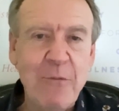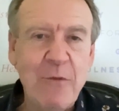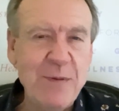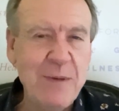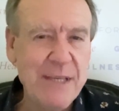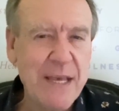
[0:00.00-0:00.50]

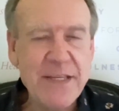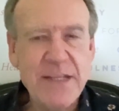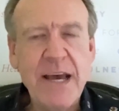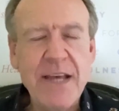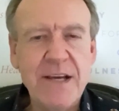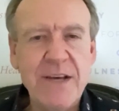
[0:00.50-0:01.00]
Once we
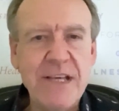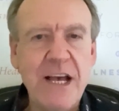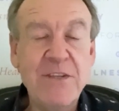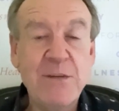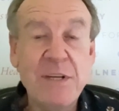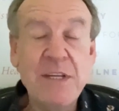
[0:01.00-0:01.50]
sensitize
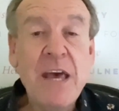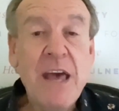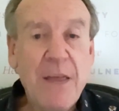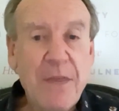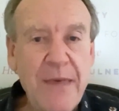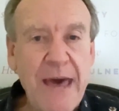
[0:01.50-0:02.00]
ourselves to it,
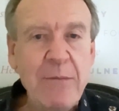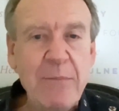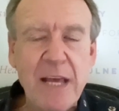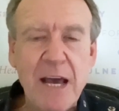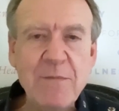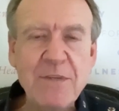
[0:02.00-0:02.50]
that
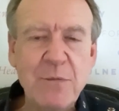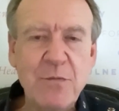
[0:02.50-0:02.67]
becomes the